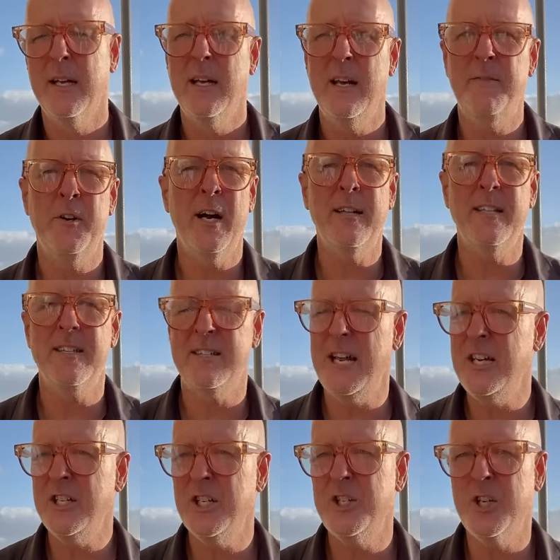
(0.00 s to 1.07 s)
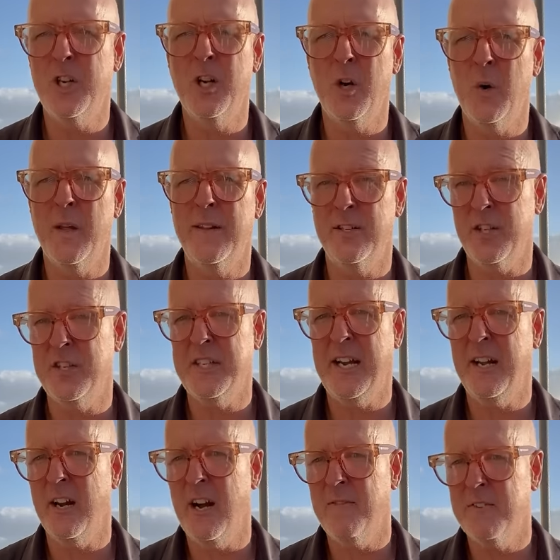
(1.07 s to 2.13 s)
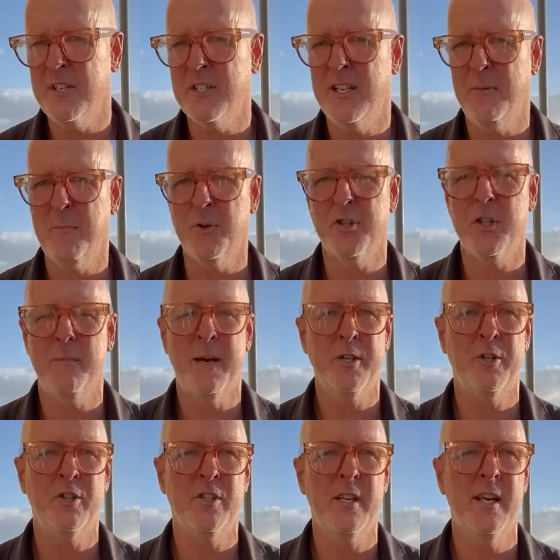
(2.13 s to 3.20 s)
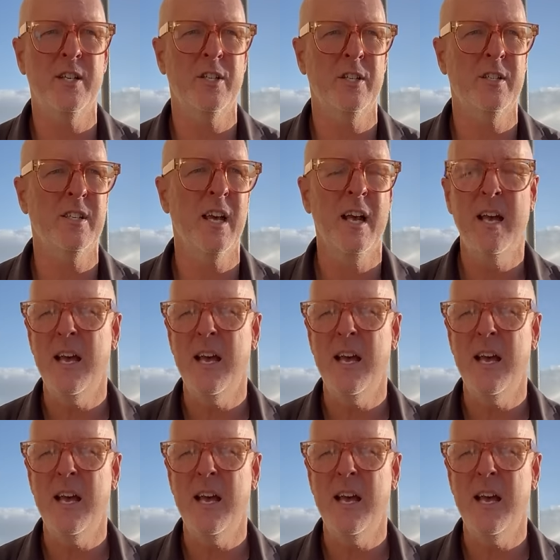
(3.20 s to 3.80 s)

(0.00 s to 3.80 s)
If you're at the stations, you can go in. There's a ticket office in most of the metro stations,